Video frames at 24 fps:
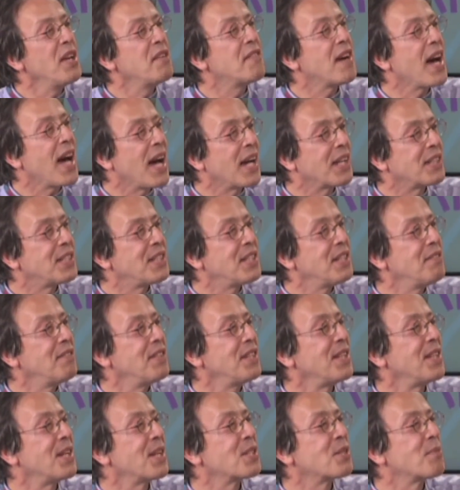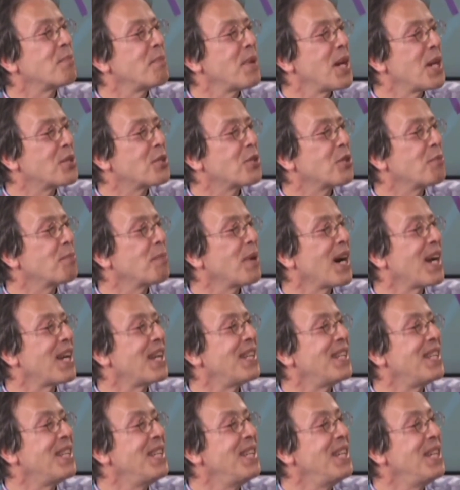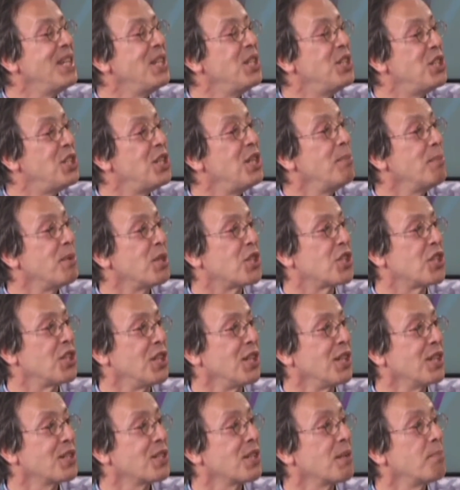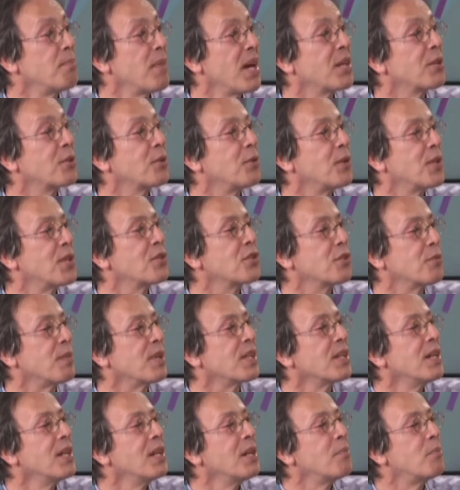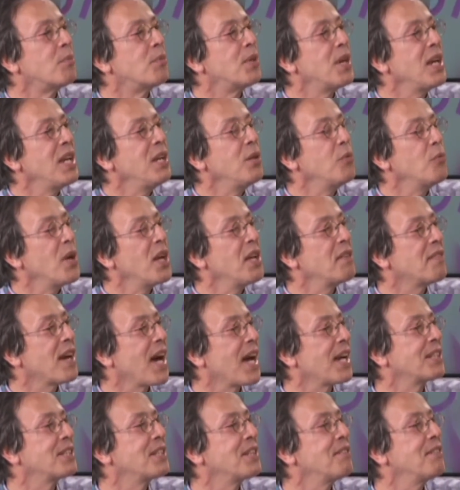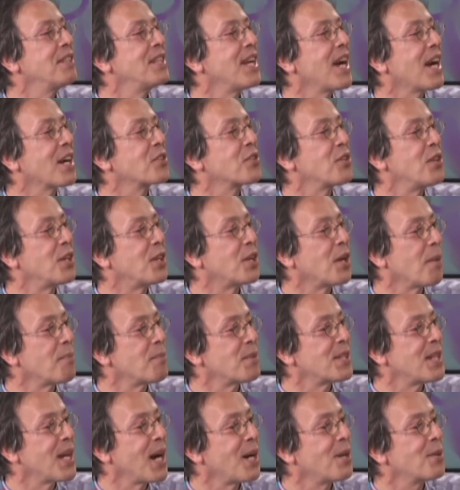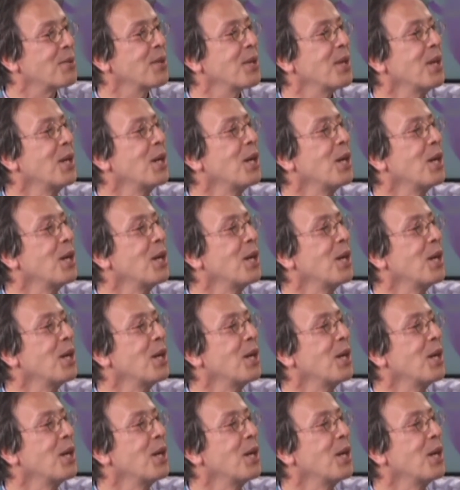activity, as measured by an EEG machine, it's a medical instrument, brainwave activity actually comes down,